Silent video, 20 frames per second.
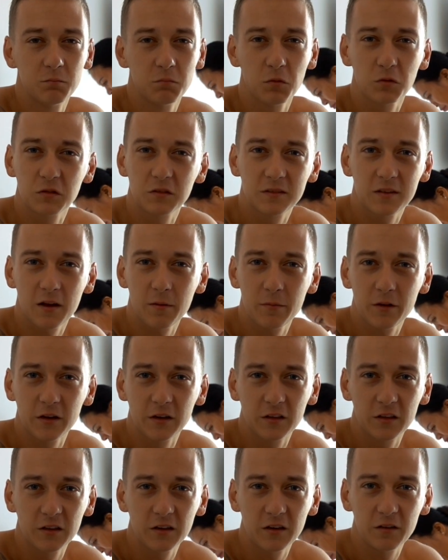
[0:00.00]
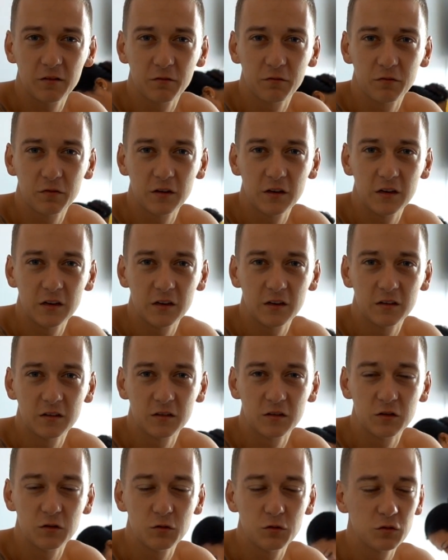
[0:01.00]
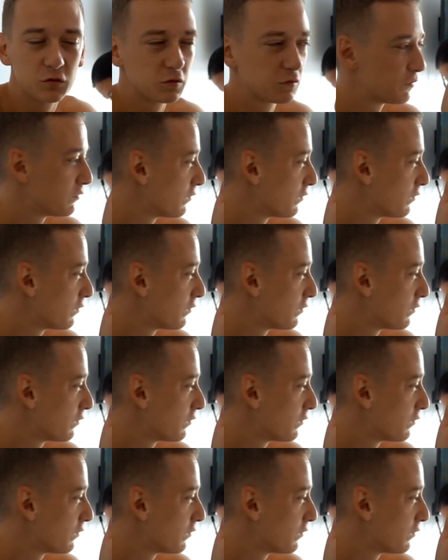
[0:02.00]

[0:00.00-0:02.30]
most of the time that cleaning fee is used